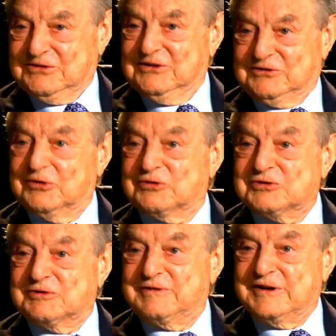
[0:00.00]

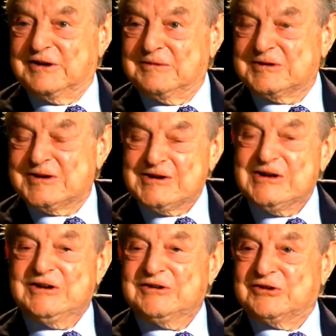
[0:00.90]
social phenomena.
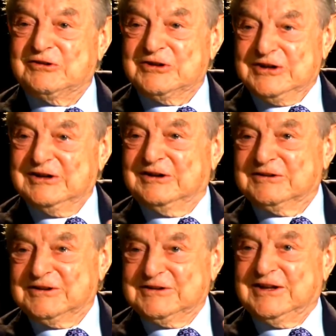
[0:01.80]
So
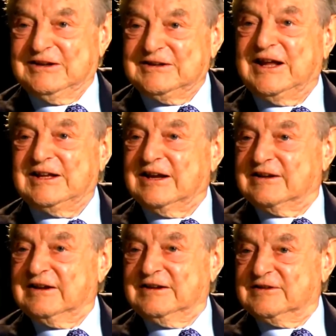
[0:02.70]
that
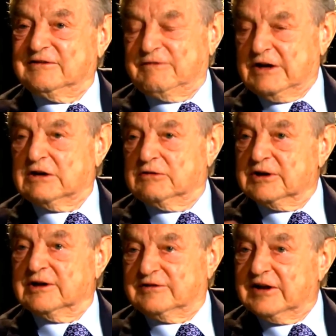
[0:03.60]
is a very
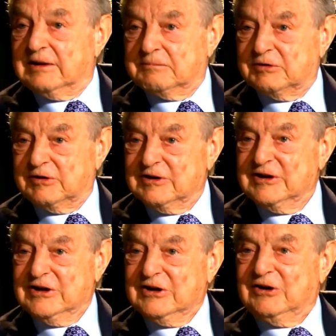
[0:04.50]
good example
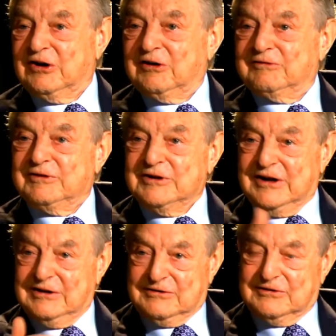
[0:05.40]
of
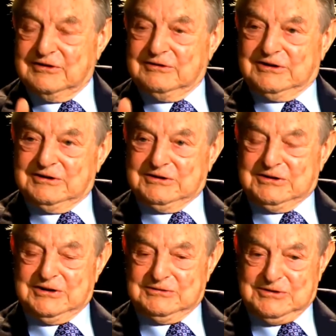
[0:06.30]

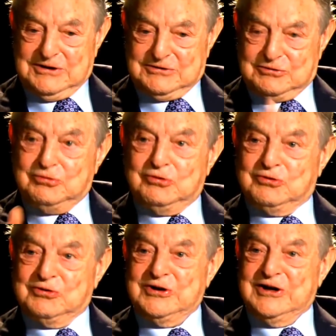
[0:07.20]
a
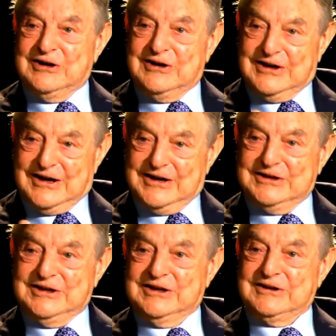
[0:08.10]
true
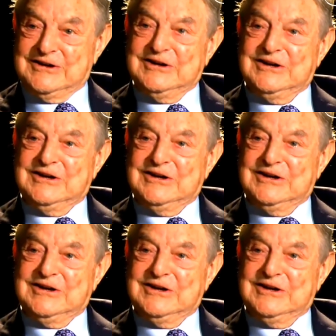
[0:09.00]
idea